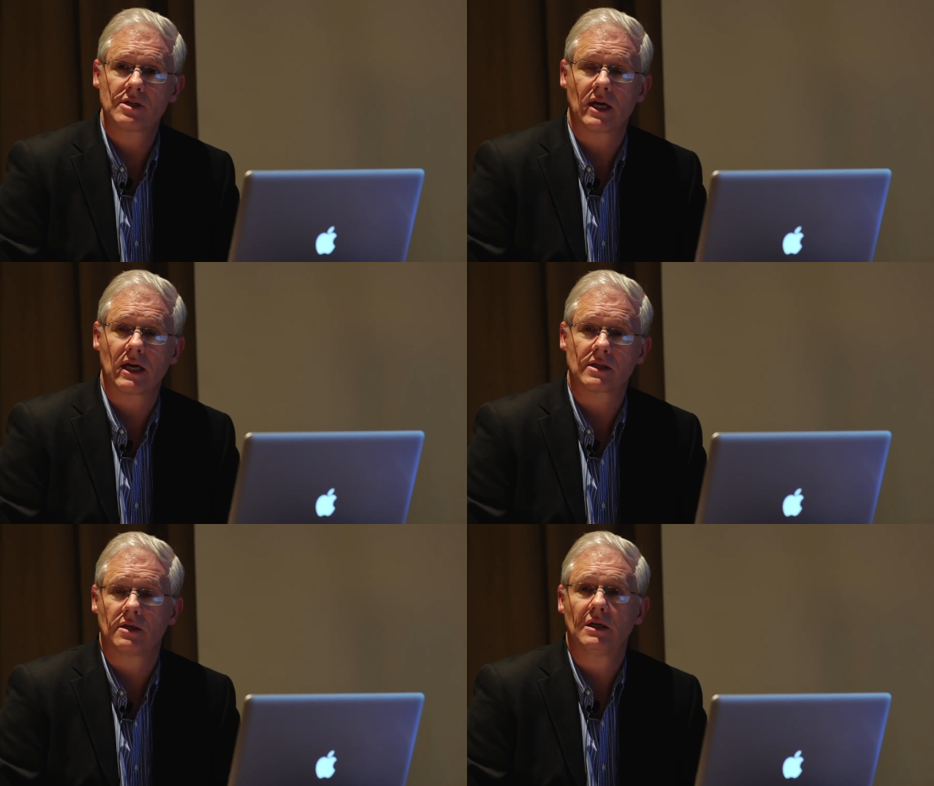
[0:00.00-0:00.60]

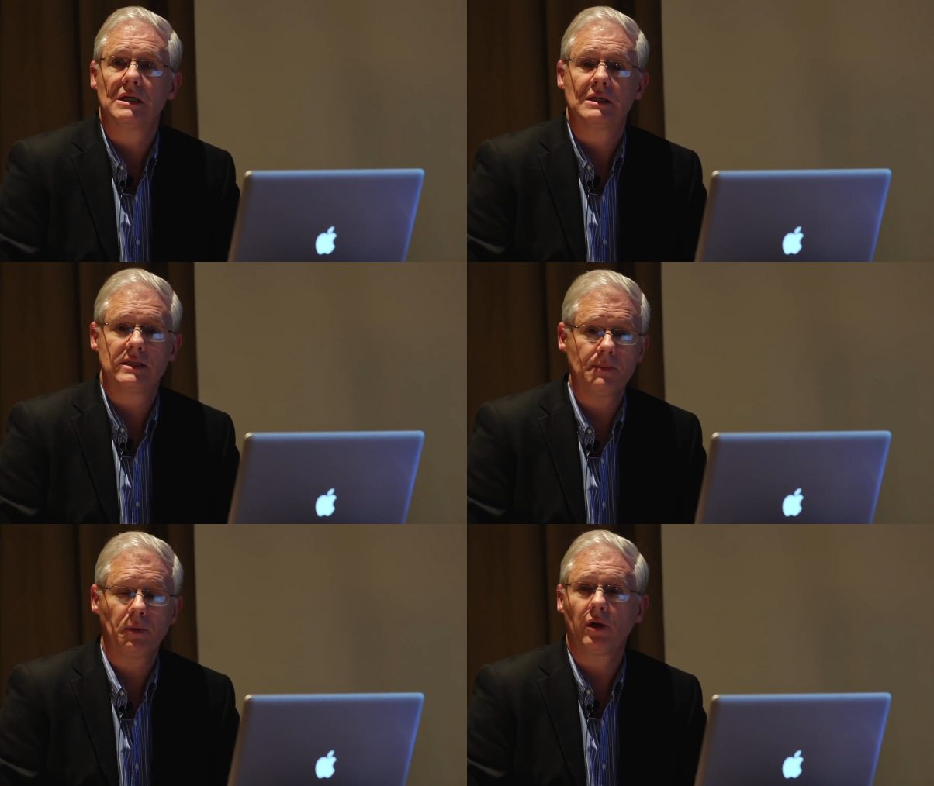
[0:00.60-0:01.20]
stakes,
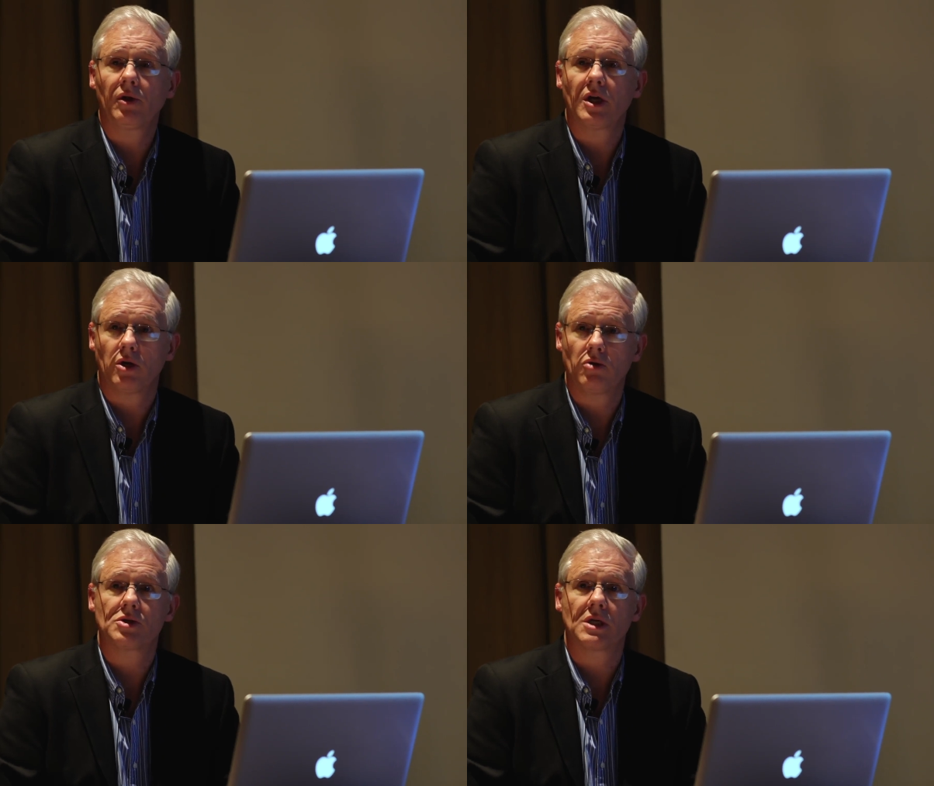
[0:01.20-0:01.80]
typically
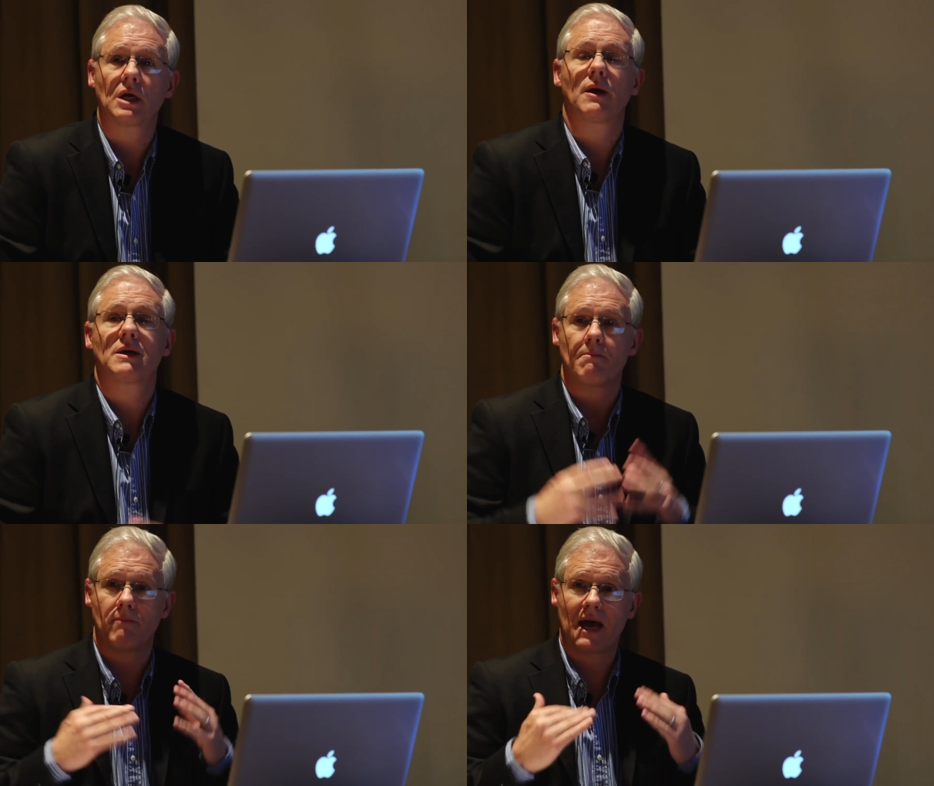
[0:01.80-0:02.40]
using
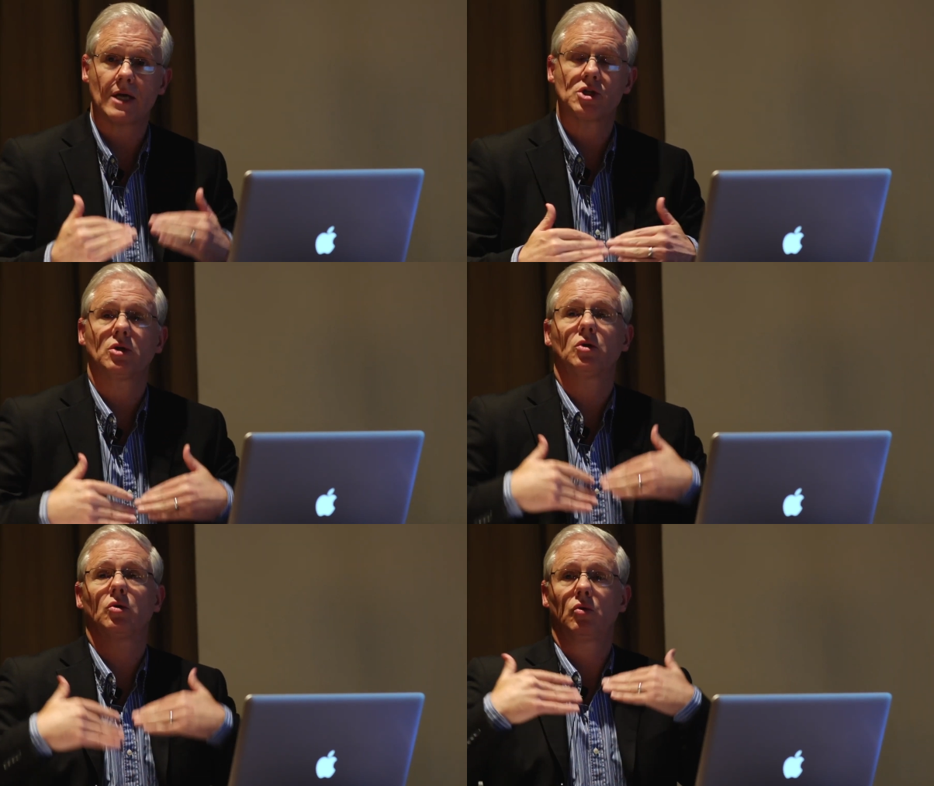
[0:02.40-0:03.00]

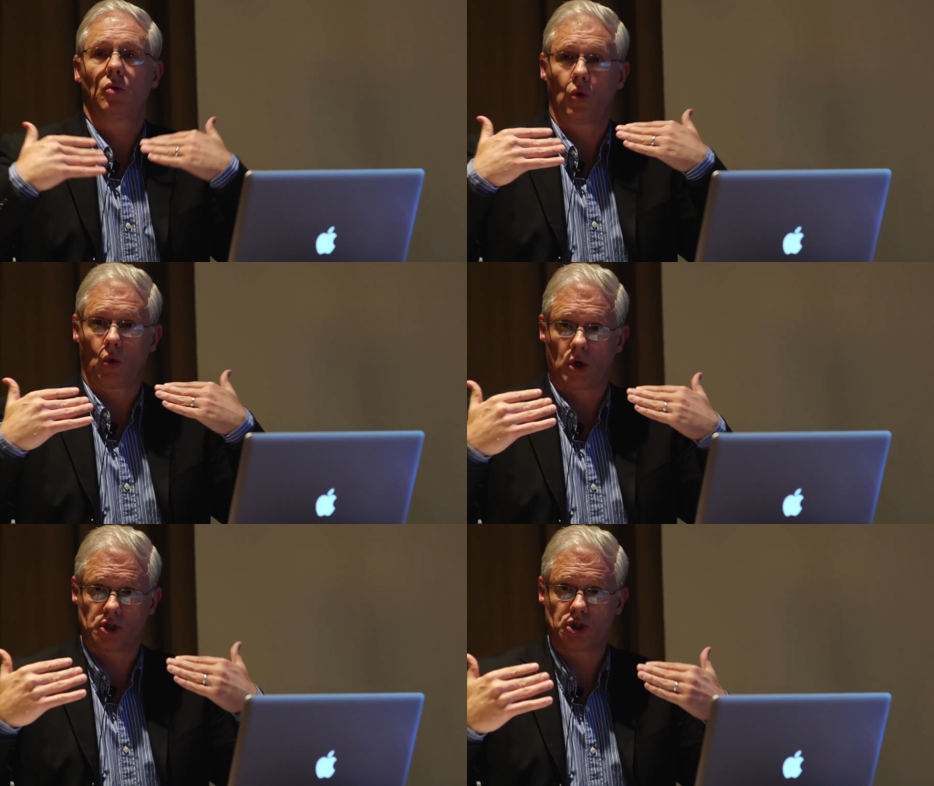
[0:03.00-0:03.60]
magical
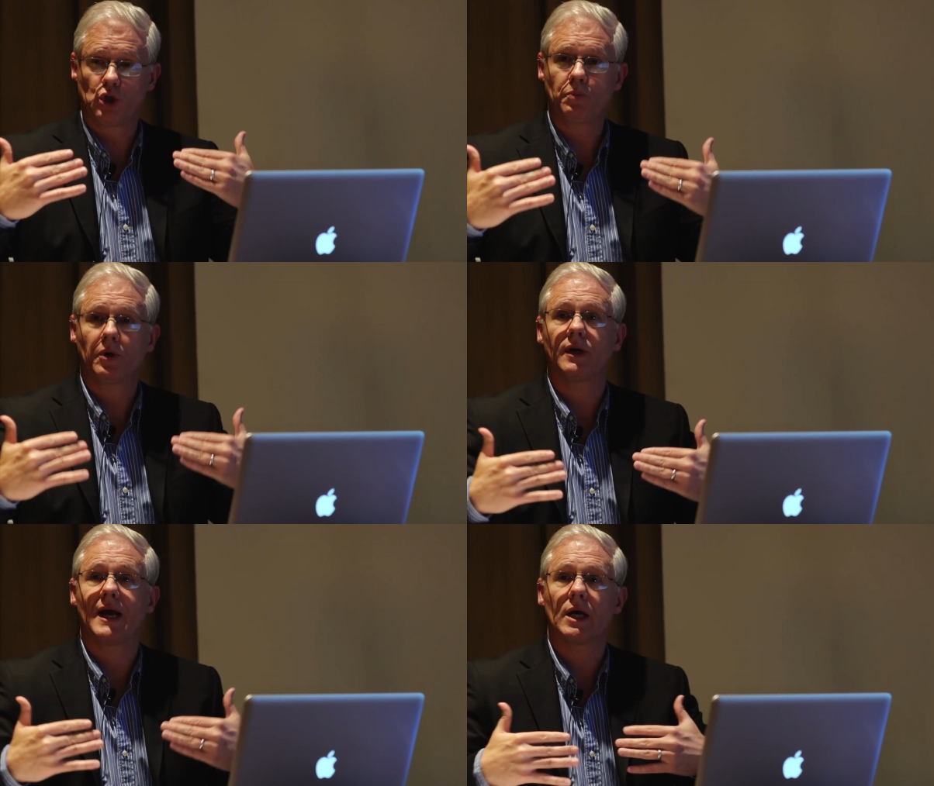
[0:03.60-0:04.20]
or
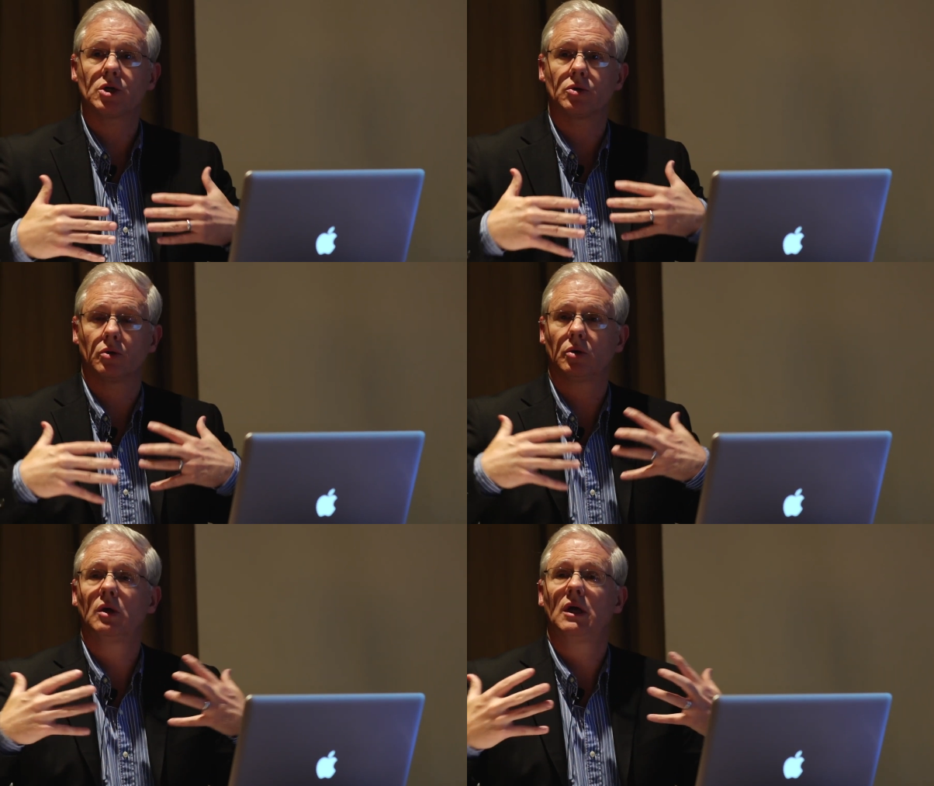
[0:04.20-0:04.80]

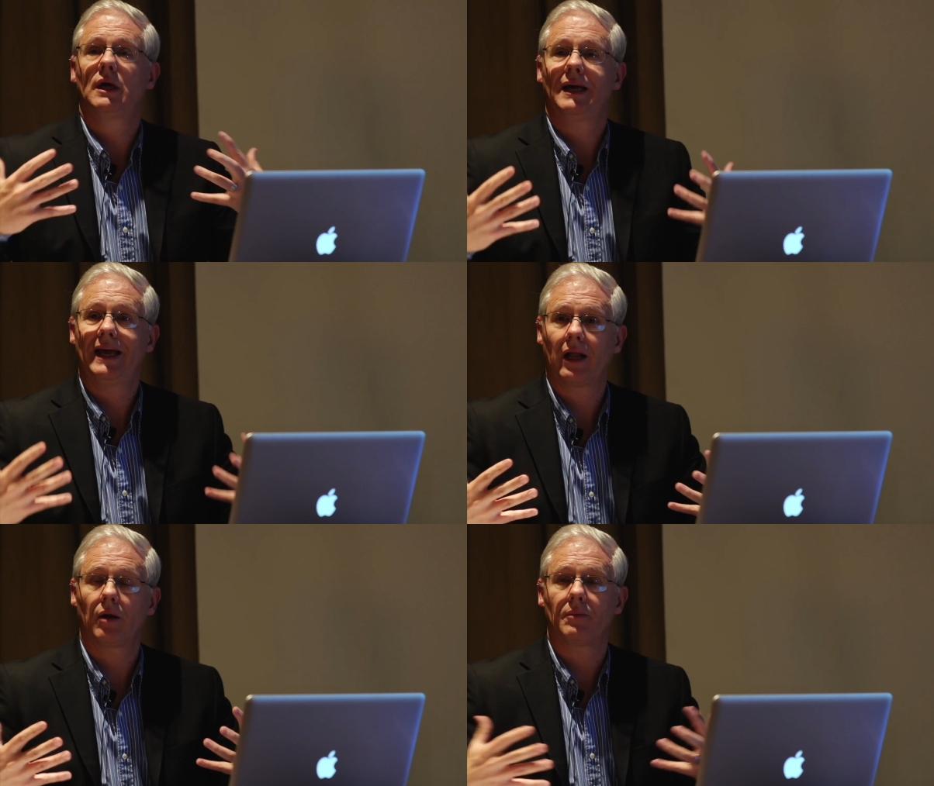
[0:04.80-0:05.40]
supernatural
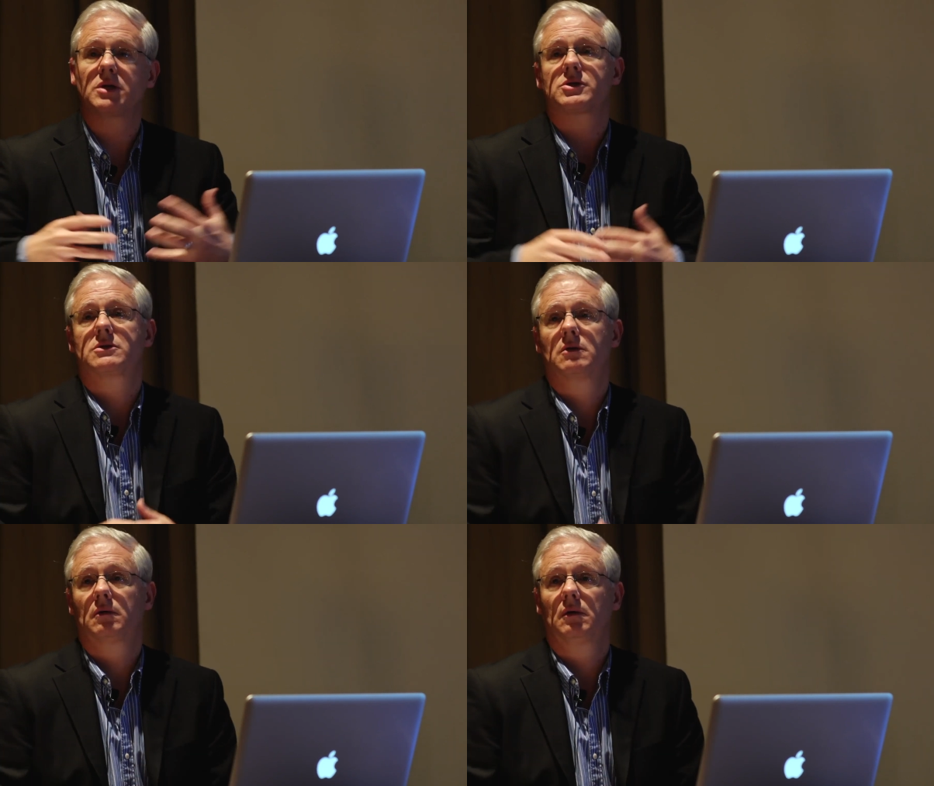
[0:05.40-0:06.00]
elements